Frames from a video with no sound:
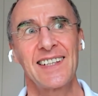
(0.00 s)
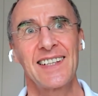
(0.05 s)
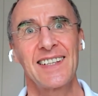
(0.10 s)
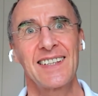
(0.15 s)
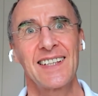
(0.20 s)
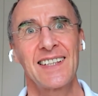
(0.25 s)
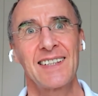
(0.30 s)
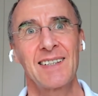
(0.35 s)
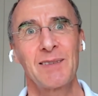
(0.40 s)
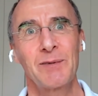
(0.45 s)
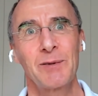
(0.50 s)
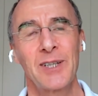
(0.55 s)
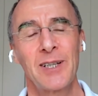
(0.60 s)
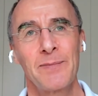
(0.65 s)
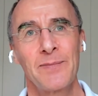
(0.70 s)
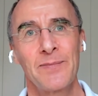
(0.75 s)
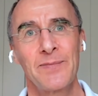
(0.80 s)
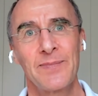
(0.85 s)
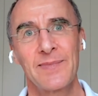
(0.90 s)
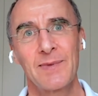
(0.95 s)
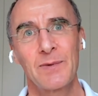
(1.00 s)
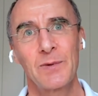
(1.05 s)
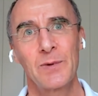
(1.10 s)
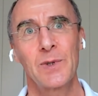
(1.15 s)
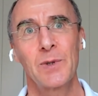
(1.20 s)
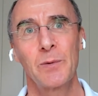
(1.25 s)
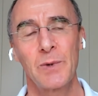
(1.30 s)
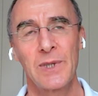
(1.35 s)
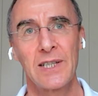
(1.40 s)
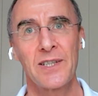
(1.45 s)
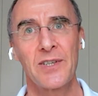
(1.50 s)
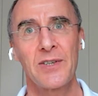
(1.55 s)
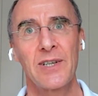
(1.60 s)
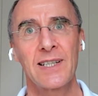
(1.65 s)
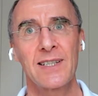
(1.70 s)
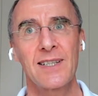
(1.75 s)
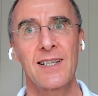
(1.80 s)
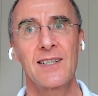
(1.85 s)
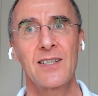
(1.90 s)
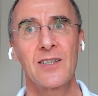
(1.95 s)
And, and what I'm what we are
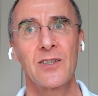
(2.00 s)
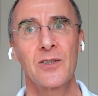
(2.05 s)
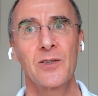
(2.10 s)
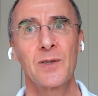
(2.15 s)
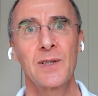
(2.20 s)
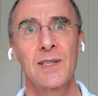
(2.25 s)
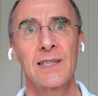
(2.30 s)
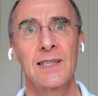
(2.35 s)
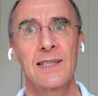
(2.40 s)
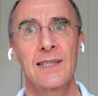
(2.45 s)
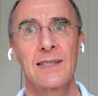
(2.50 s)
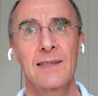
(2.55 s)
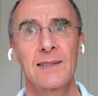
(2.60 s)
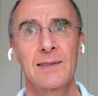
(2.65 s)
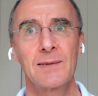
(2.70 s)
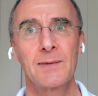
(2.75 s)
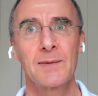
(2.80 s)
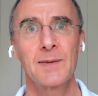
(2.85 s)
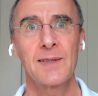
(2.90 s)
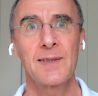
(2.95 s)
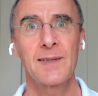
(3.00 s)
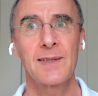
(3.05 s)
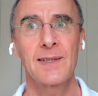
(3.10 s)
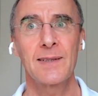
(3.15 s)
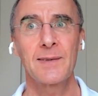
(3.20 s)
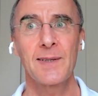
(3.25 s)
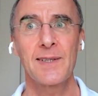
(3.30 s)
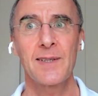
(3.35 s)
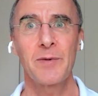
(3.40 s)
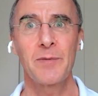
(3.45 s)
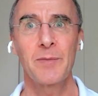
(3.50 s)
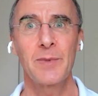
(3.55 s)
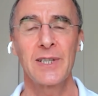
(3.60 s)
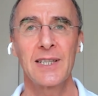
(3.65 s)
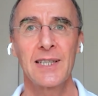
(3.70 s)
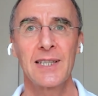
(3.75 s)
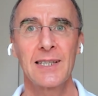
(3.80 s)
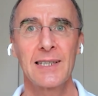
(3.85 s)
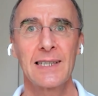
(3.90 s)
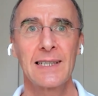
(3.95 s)
trying to do, and uh, with, you know, some of
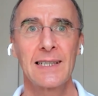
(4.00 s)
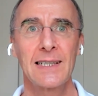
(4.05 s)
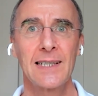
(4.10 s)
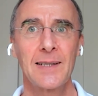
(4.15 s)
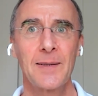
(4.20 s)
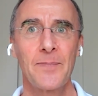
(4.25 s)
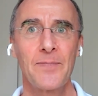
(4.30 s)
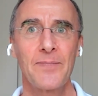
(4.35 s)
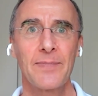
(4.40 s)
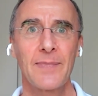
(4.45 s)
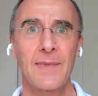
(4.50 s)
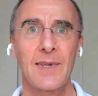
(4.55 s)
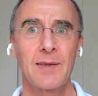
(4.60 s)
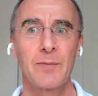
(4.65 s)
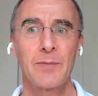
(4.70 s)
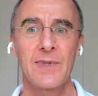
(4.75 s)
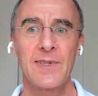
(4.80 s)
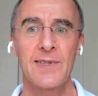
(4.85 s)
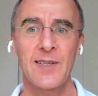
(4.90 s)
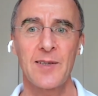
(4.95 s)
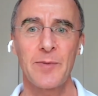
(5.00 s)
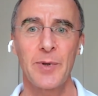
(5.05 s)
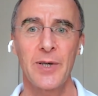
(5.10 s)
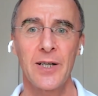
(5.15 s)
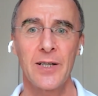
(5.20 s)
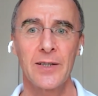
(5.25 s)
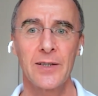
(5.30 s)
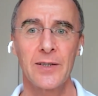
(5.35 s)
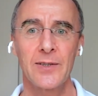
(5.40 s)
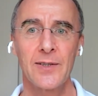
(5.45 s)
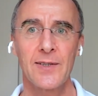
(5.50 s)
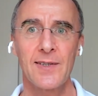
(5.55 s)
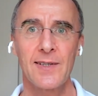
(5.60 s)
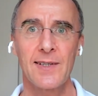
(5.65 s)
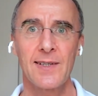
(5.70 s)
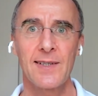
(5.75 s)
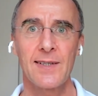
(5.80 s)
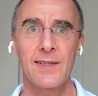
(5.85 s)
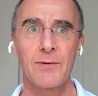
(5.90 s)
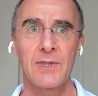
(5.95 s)
my um, business partners,
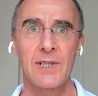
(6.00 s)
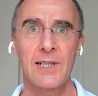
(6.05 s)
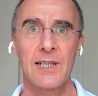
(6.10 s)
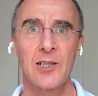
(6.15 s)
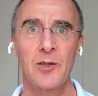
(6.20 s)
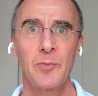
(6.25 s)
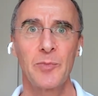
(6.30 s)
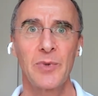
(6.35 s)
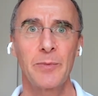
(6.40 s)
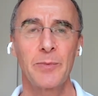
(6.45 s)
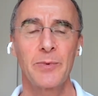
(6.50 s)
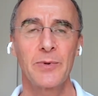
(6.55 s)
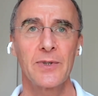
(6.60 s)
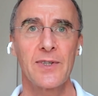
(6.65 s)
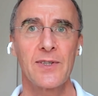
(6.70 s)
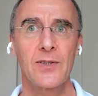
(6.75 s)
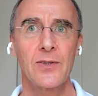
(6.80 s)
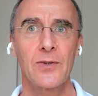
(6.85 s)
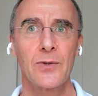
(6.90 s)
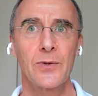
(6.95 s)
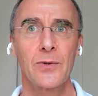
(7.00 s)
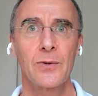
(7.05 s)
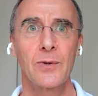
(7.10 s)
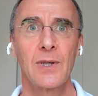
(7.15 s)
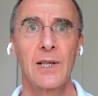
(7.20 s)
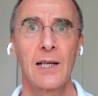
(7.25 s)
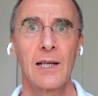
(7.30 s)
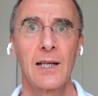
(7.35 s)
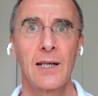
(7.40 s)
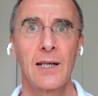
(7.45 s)
is to really help people to